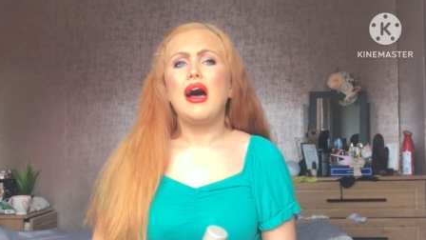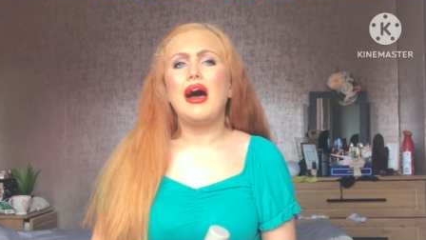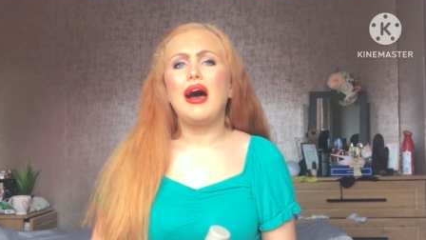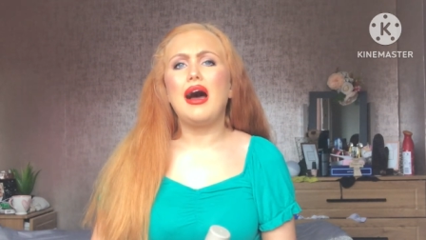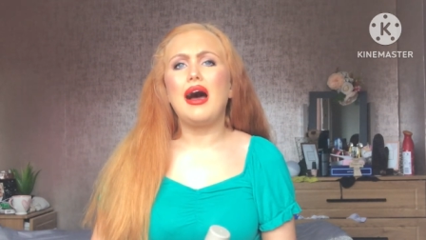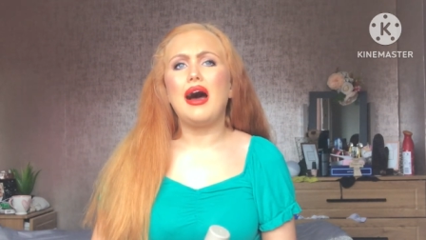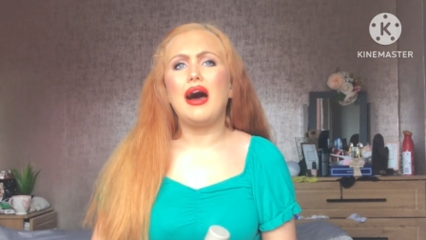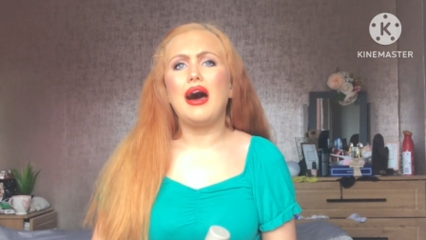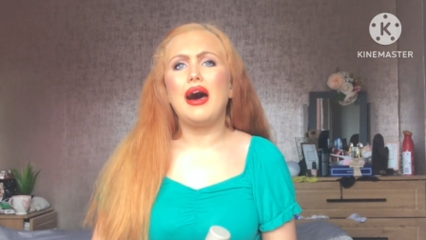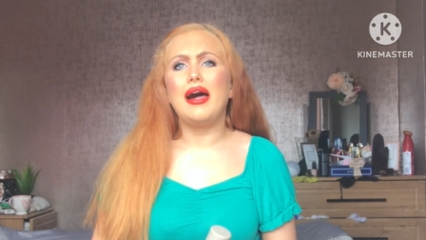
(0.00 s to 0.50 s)

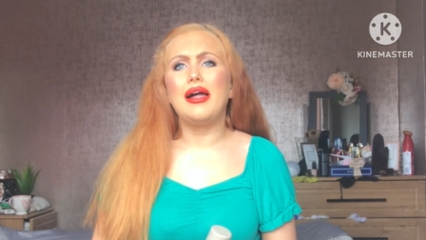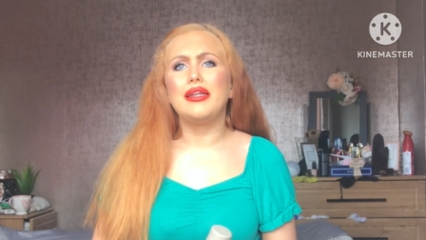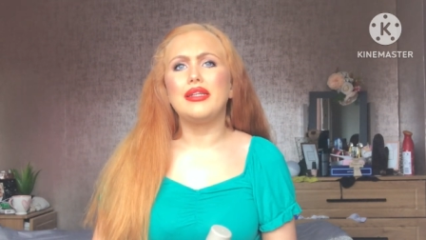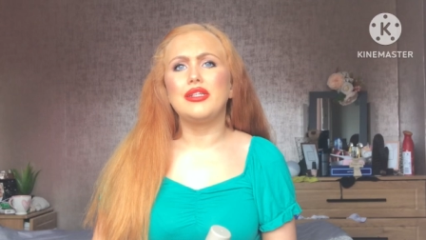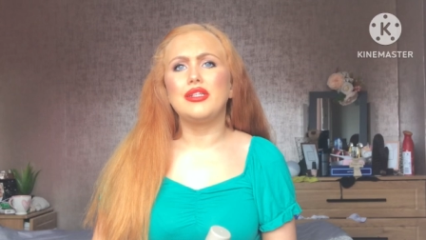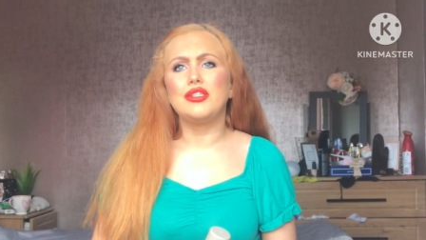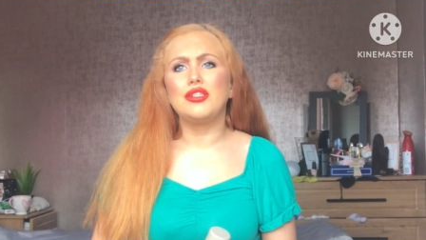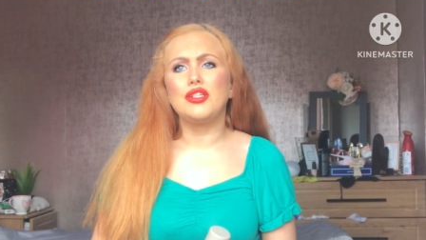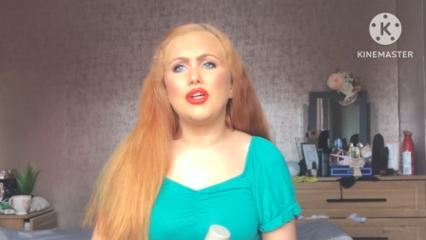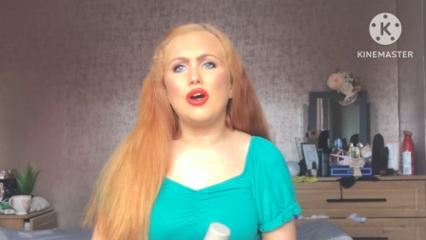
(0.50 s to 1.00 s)

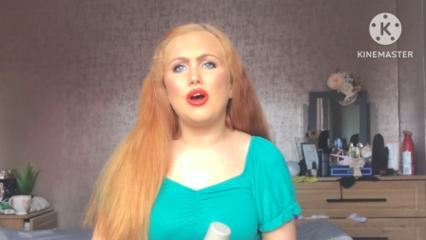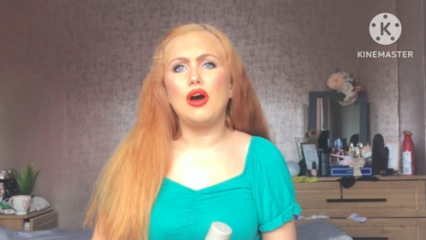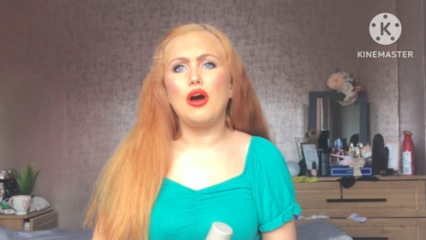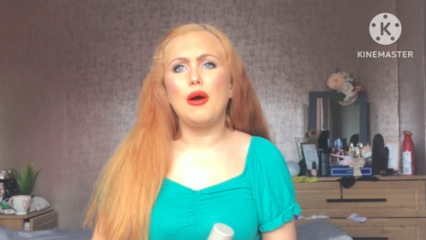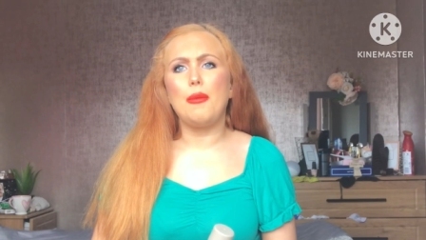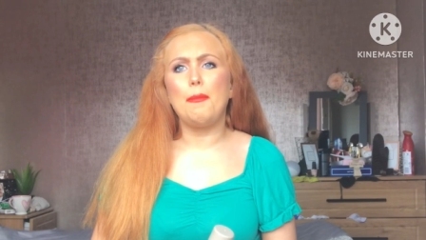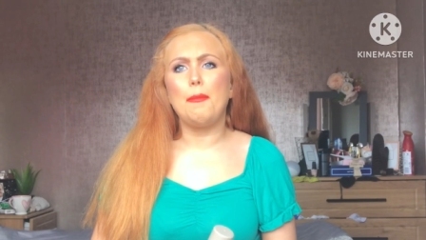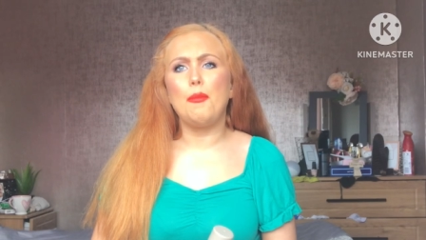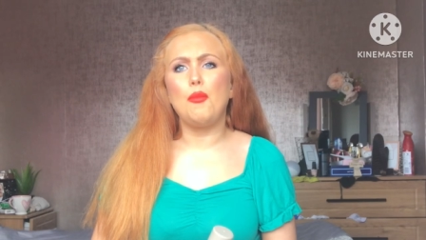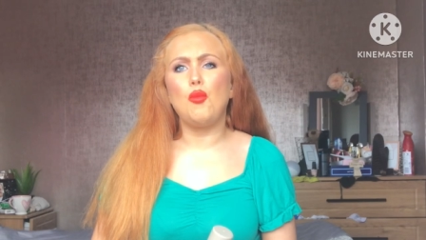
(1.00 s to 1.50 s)
And
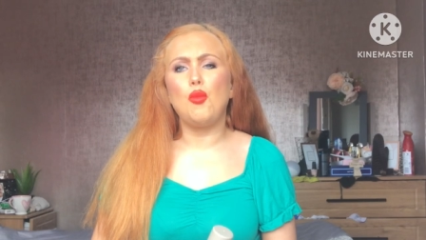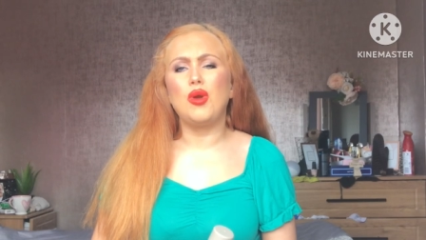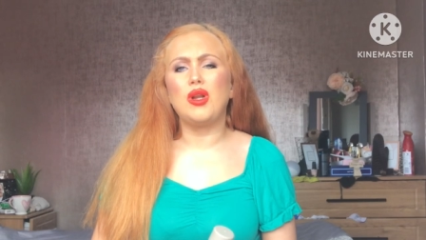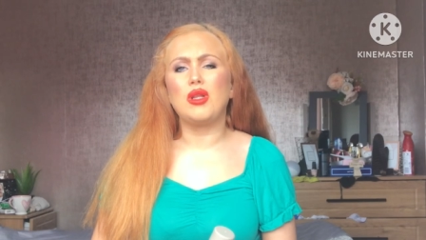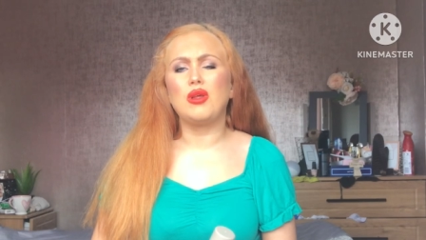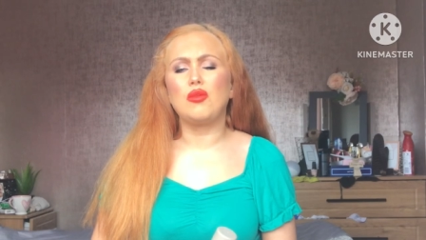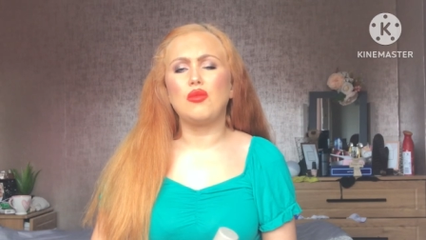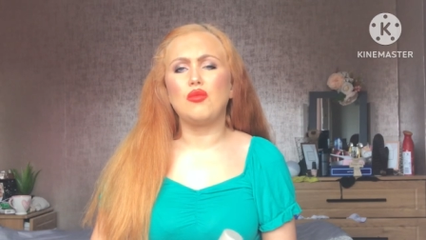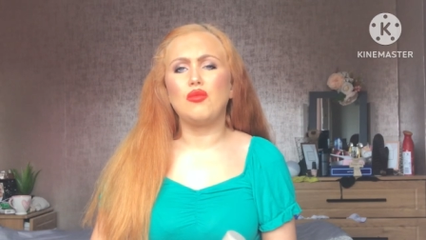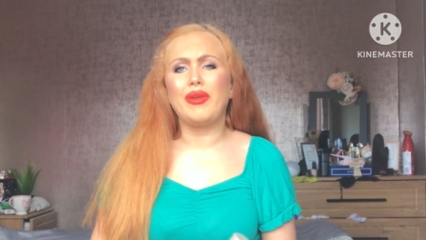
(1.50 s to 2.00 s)
um, when
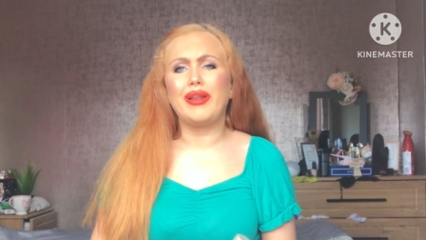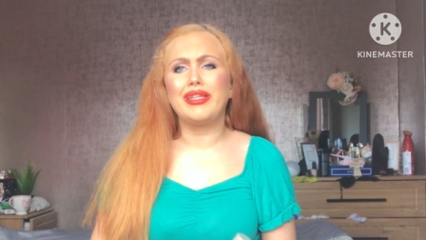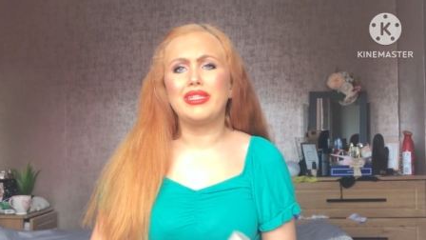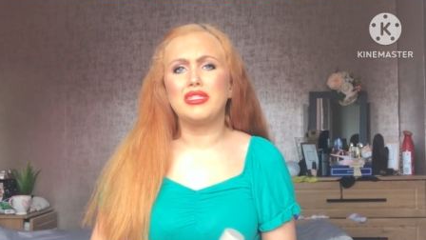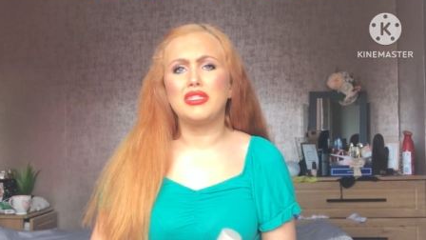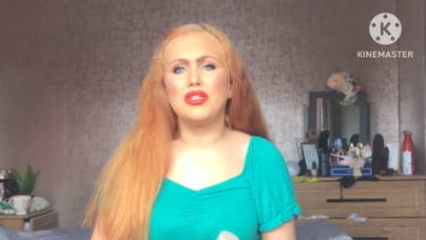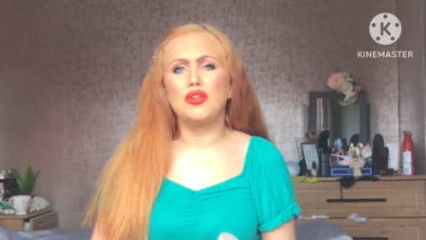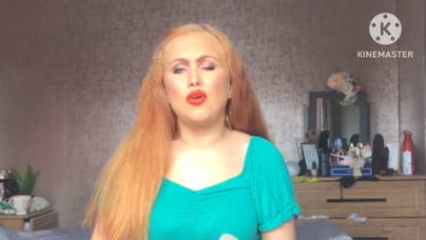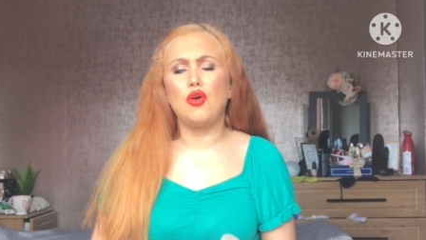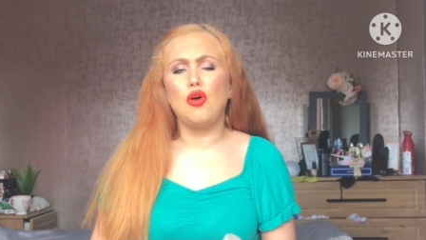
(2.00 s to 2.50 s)
it
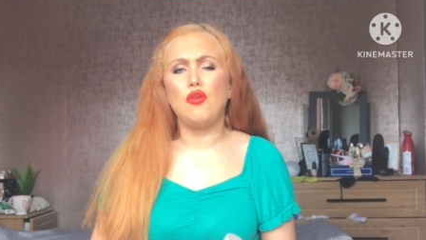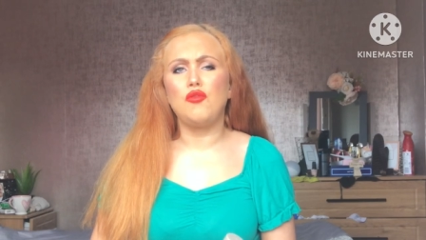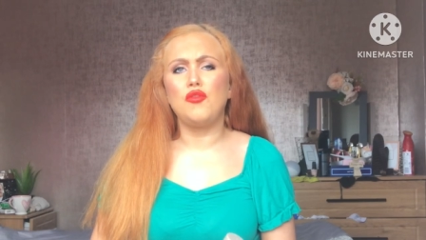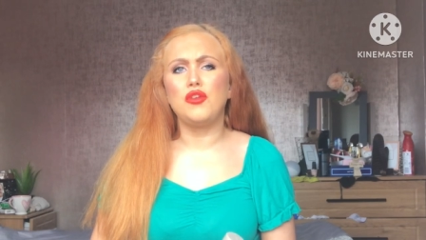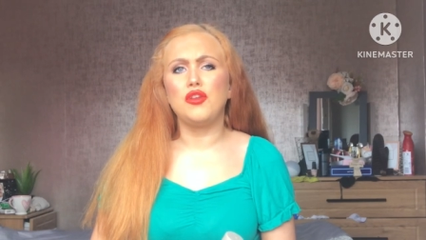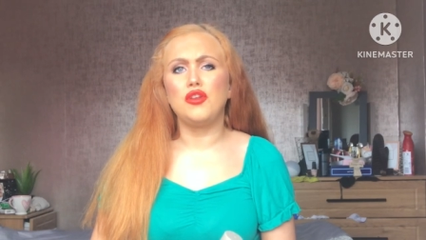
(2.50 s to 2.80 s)
rinsed off,